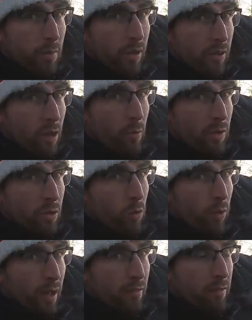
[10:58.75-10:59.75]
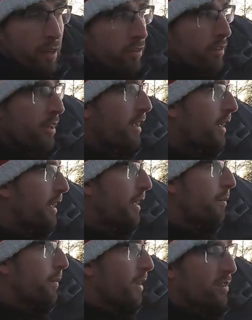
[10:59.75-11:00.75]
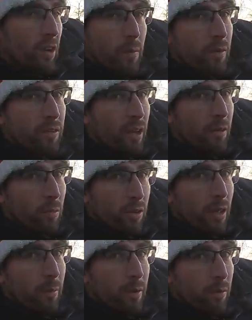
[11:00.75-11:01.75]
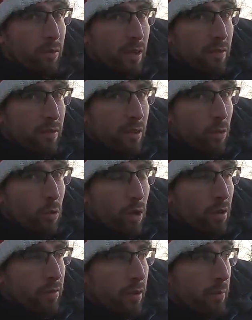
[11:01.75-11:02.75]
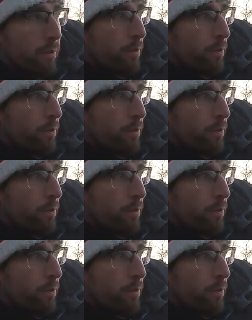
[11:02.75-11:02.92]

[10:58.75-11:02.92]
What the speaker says: By the time we caught that fish, by the time the sun was up, it was definitely all over.